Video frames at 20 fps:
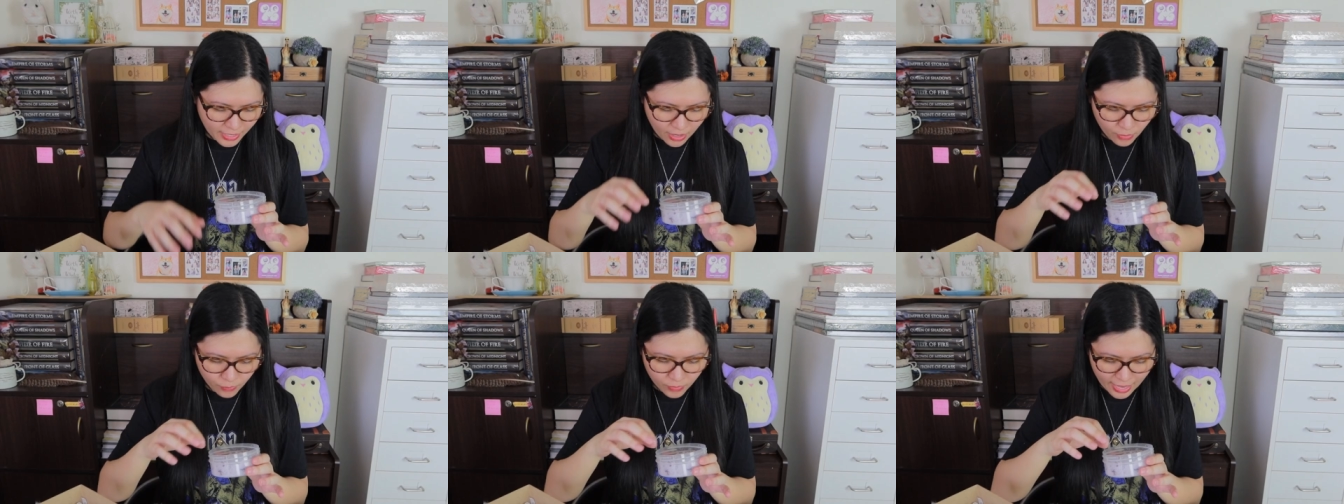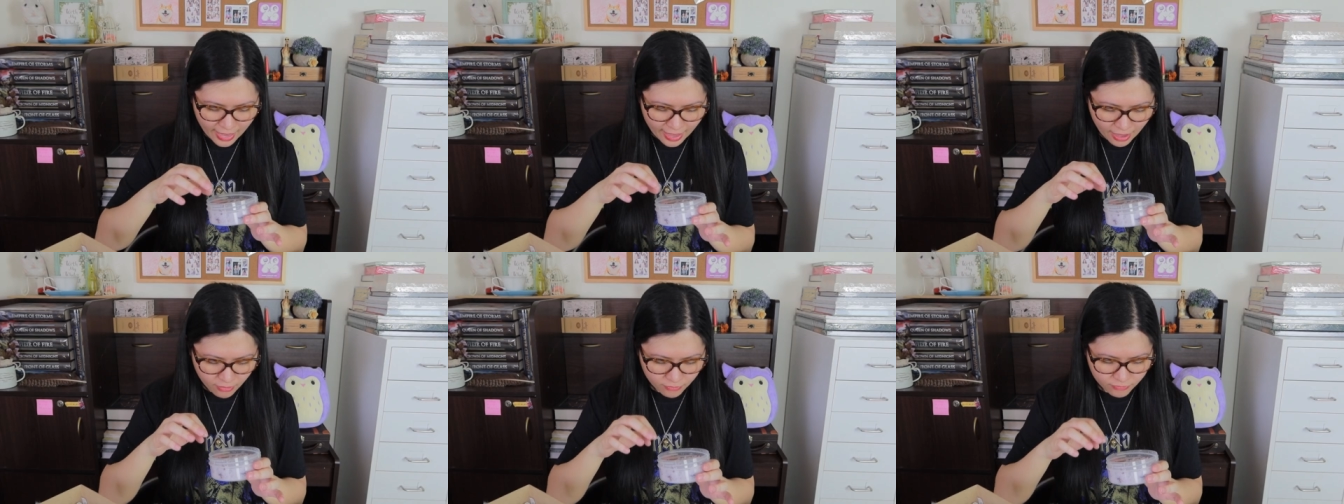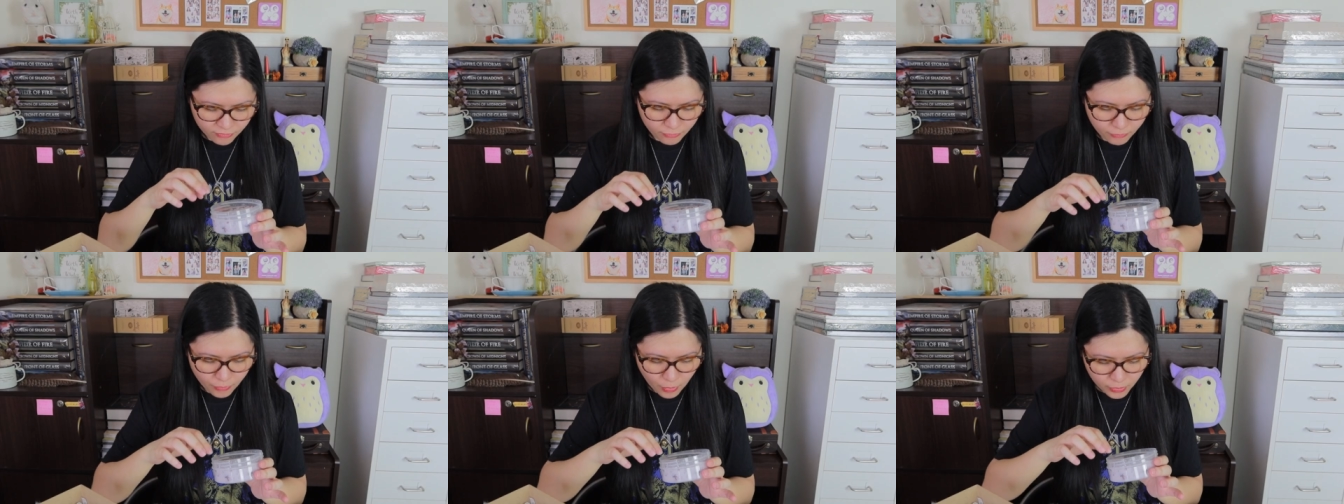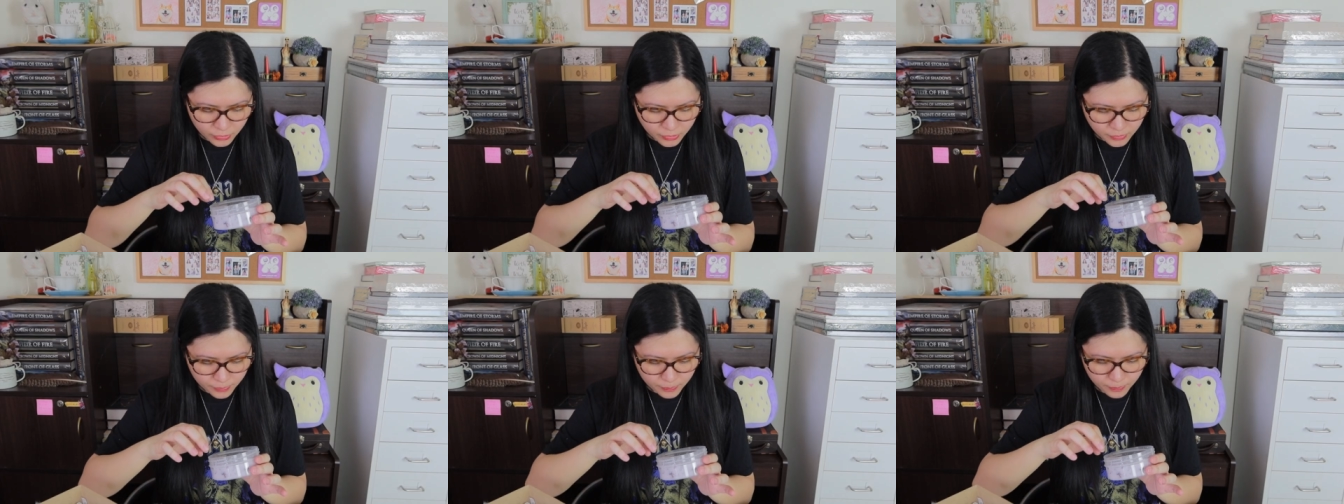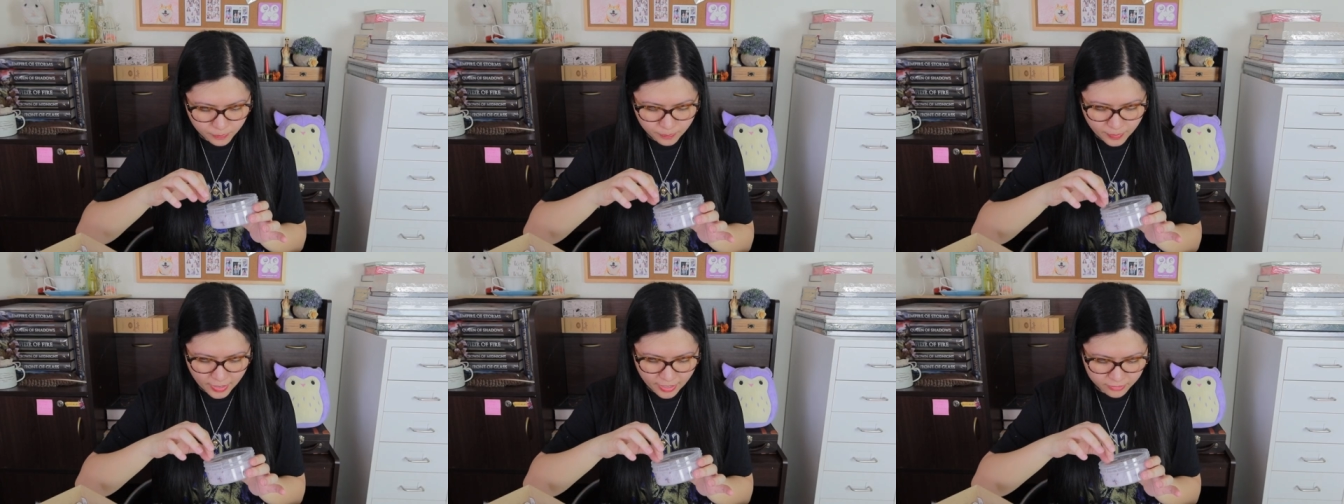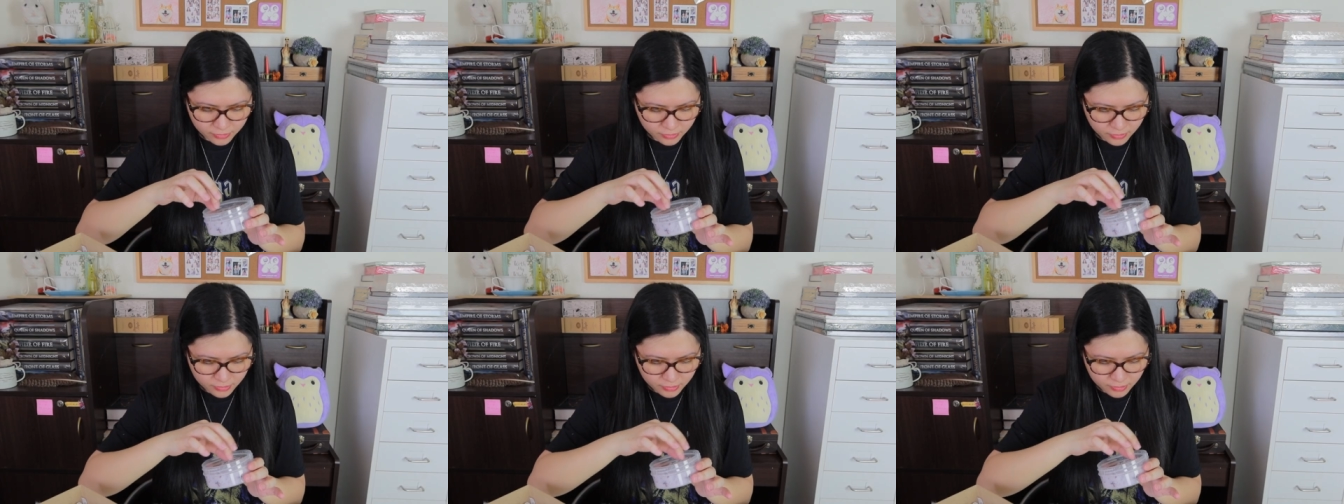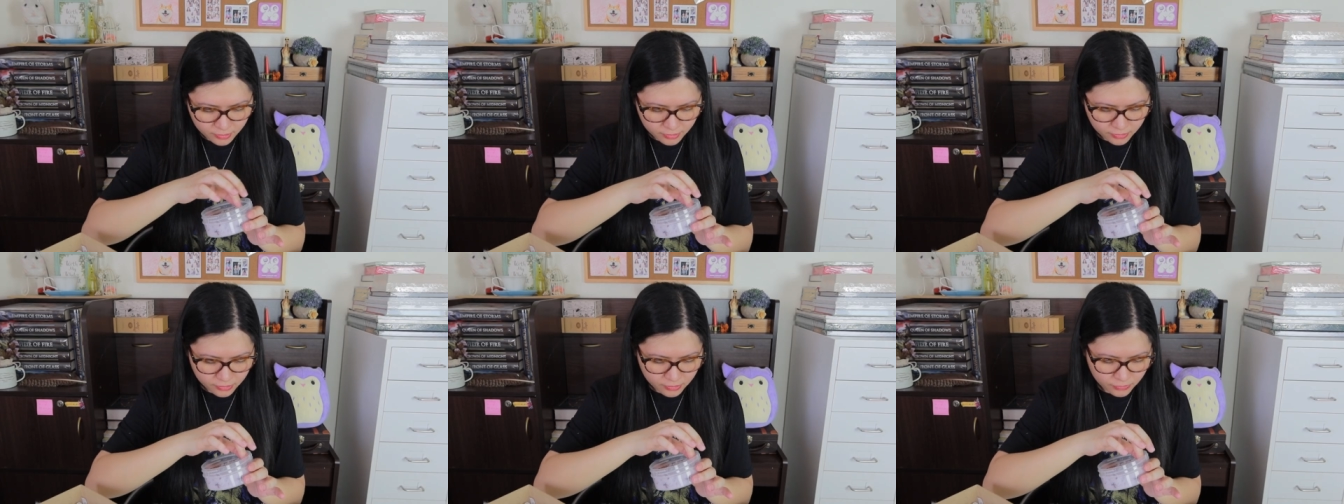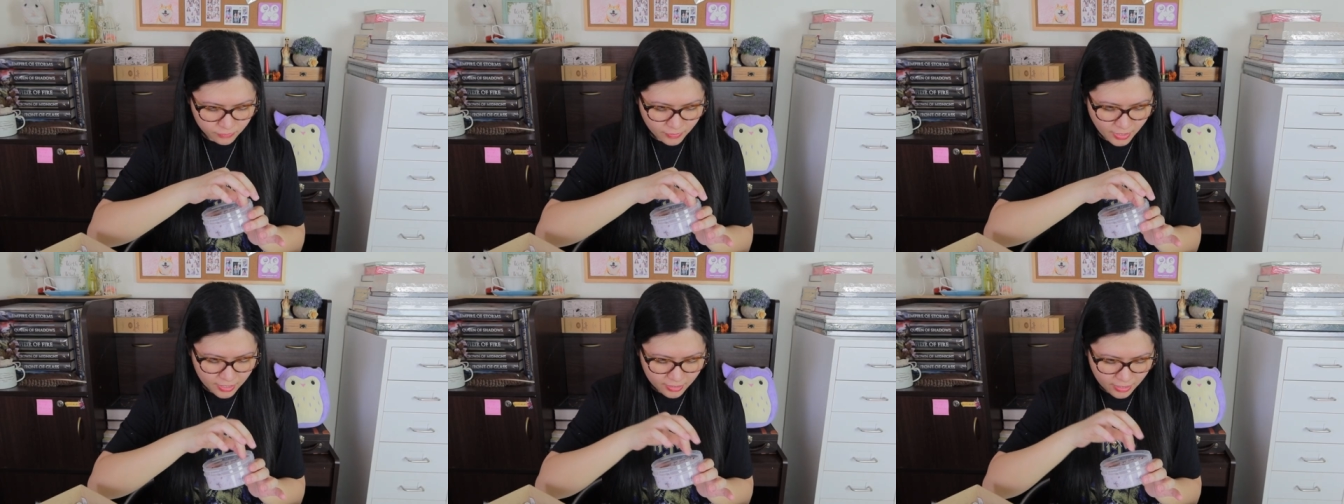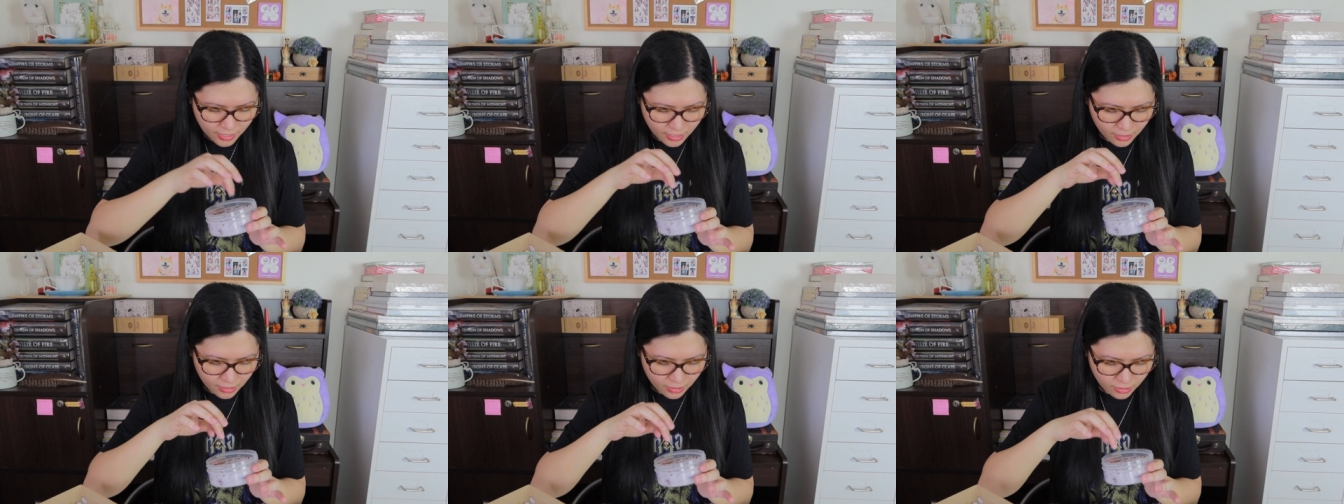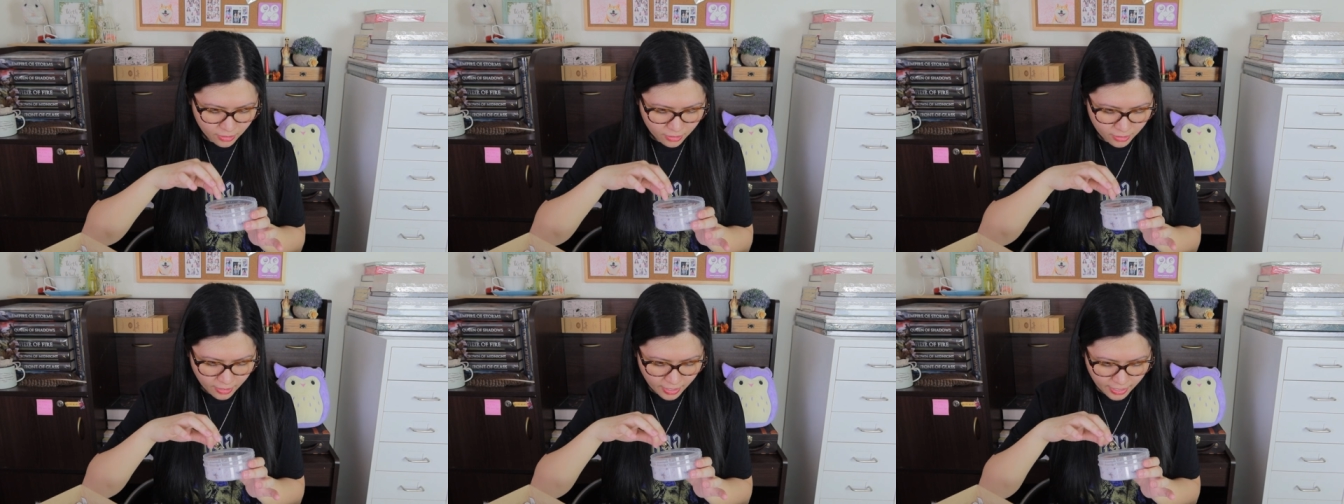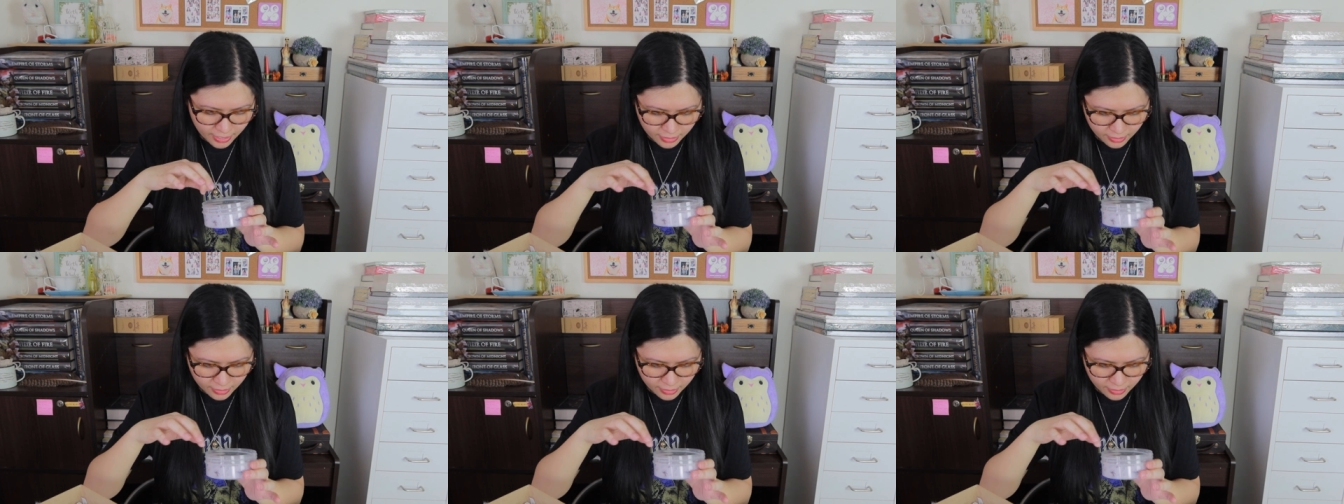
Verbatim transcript: Yeah, we have rose petals right here